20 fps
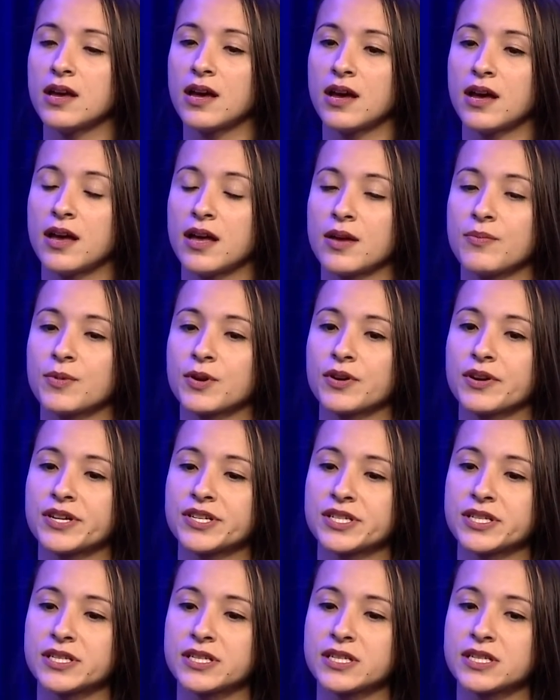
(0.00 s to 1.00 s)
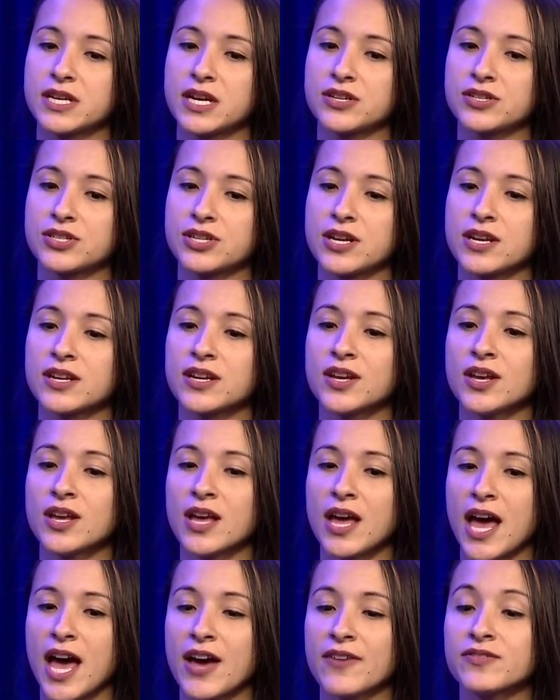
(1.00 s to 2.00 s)
immigration detention.
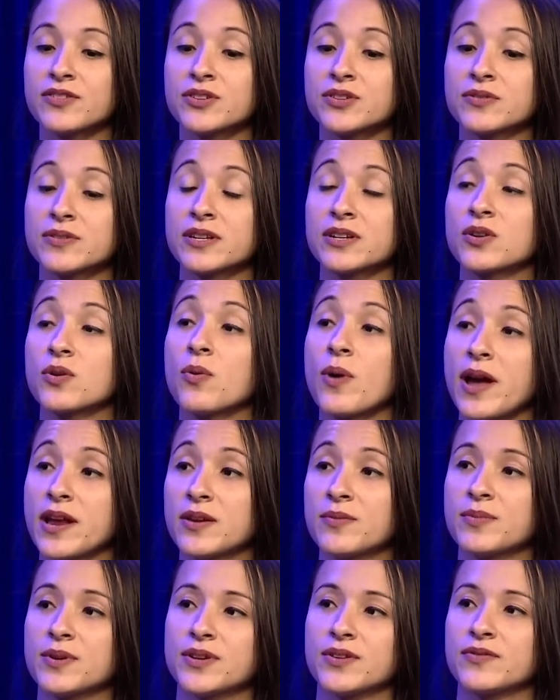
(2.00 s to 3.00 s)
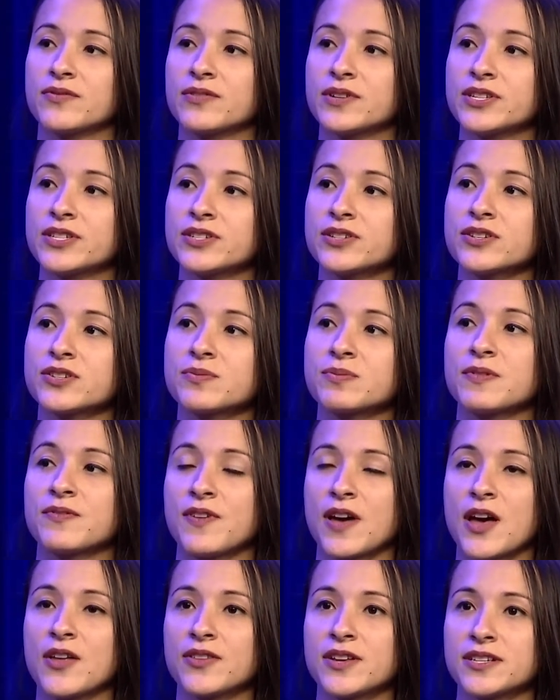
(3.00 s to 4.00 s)
After doing quite a bit of research, we
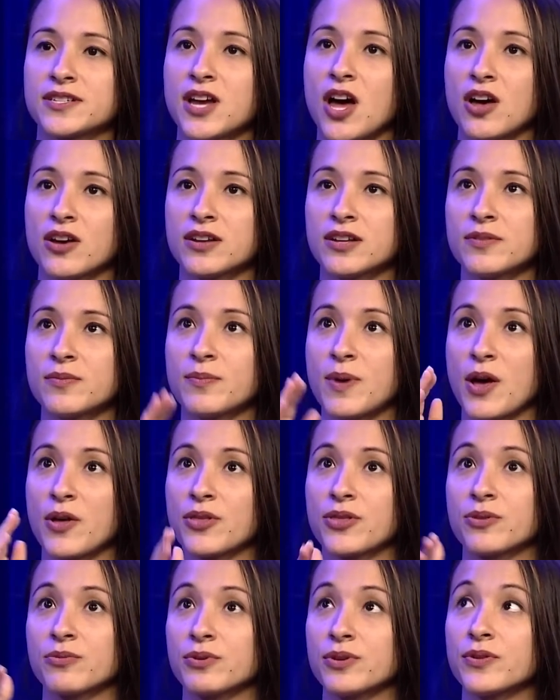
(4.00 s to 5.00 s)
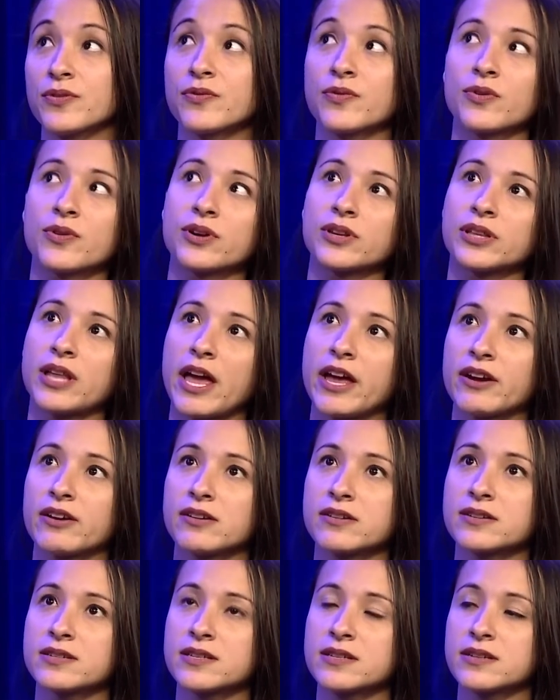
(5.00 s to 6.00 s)
found that Taunton, about 3 or 4
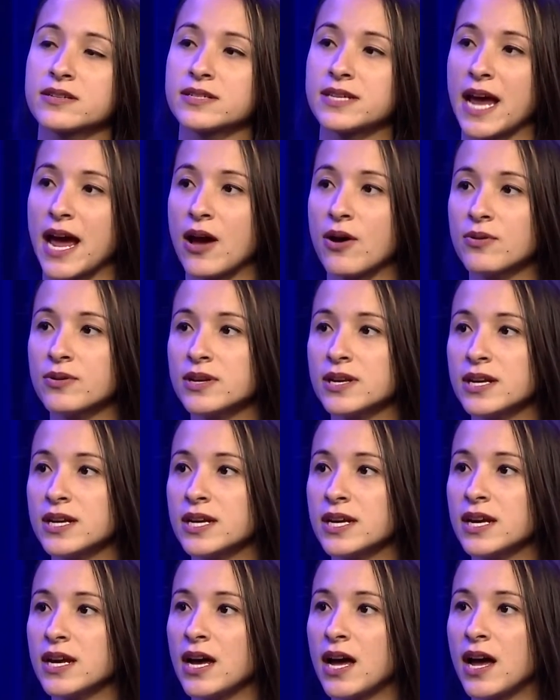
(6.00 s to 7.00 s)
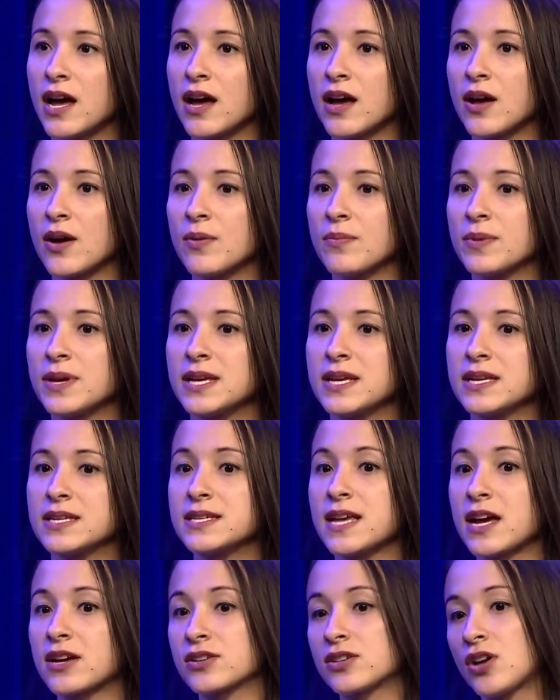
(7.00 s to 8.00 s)
layers down, is
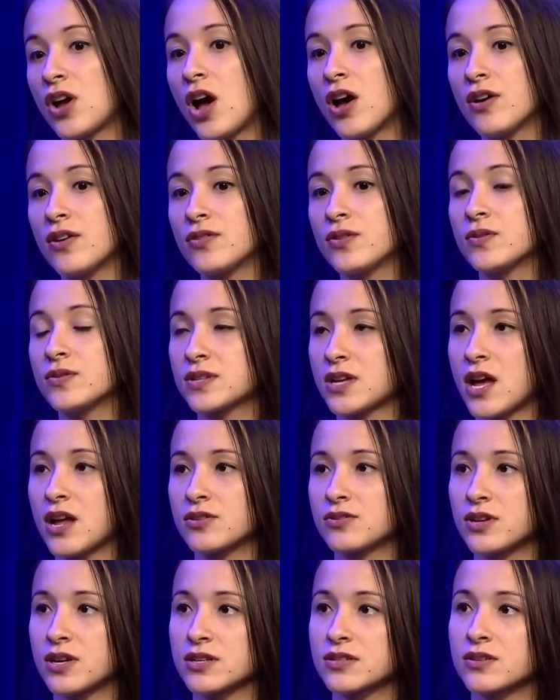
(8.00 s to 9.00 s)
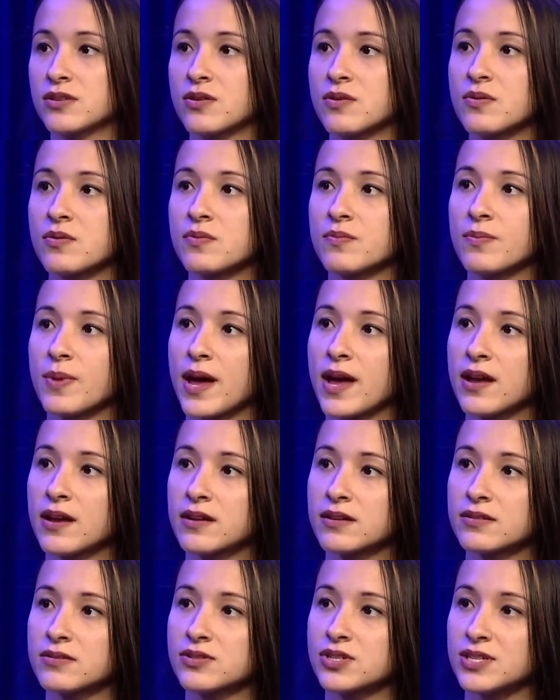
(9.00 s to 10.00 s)
actually all of those contracts are owned
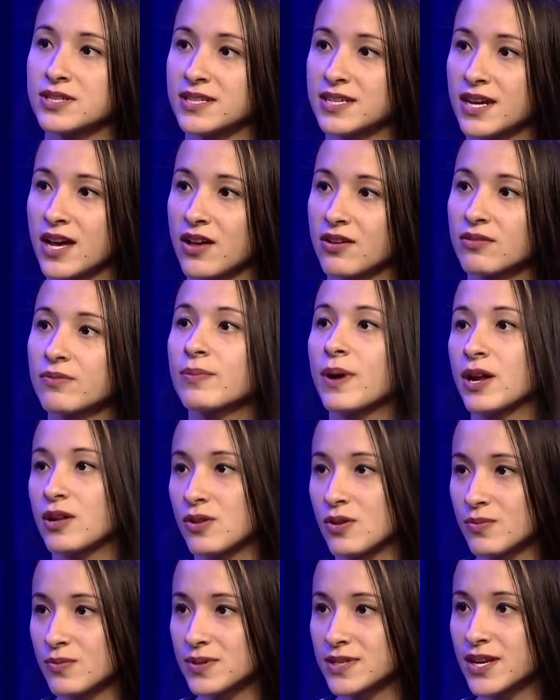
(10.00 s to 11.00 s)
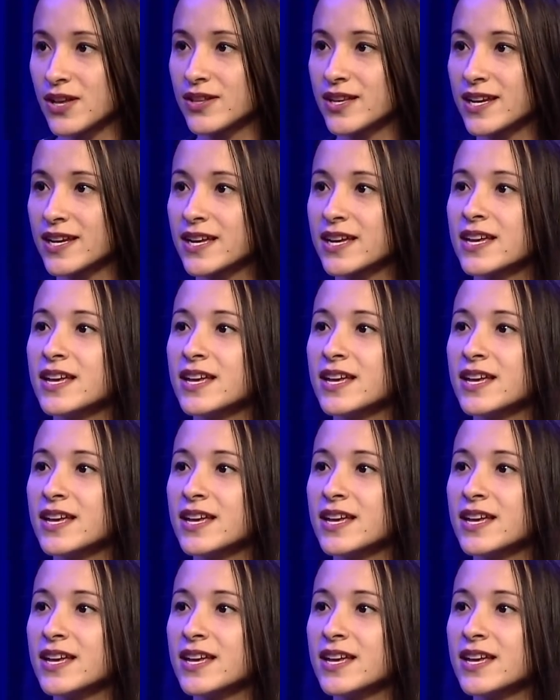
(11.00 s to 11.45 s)
by GTL, by Global Telek.